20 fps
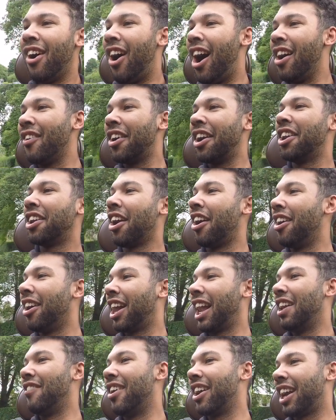I'm gonna go and
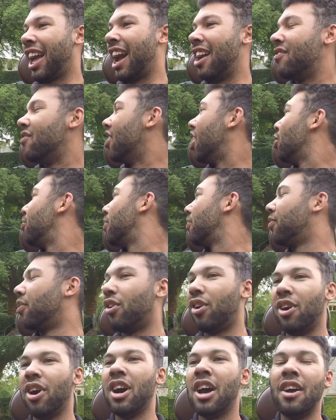collect my camera
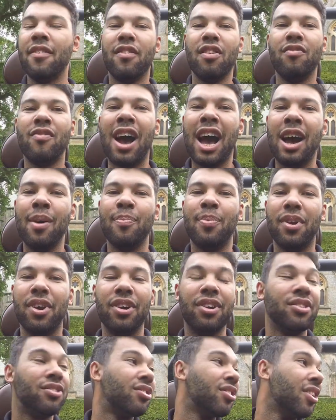before the
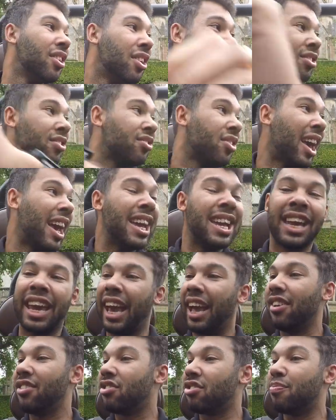ramblers take
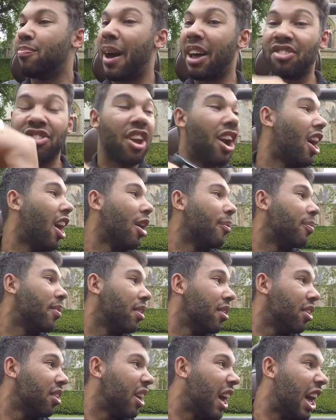it and smash it up
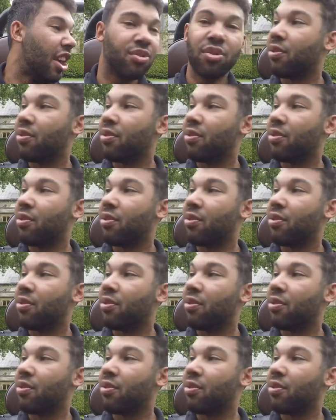as